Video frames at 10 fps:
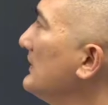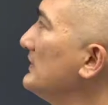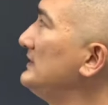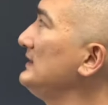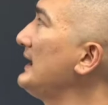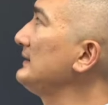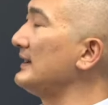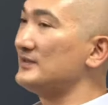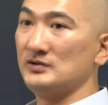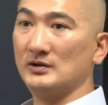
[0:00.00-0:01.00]
If the DA
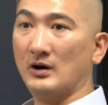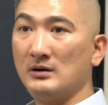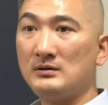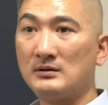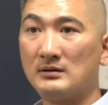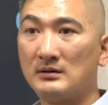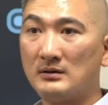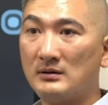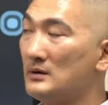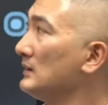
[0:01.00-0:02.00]
takes too long
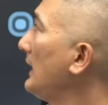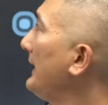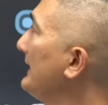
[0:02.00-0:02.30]
and